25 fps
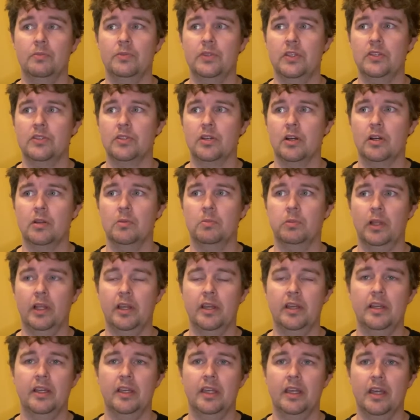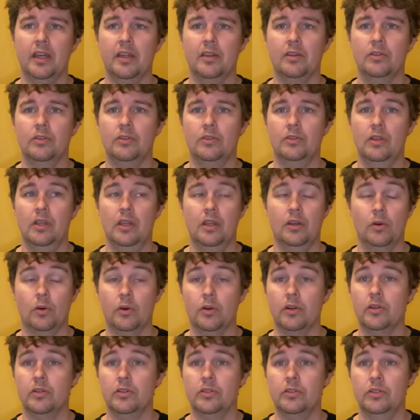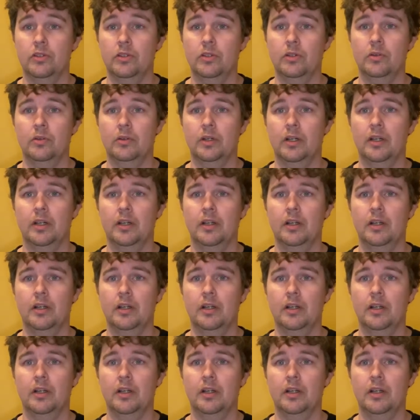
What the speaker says: he started playing again in order to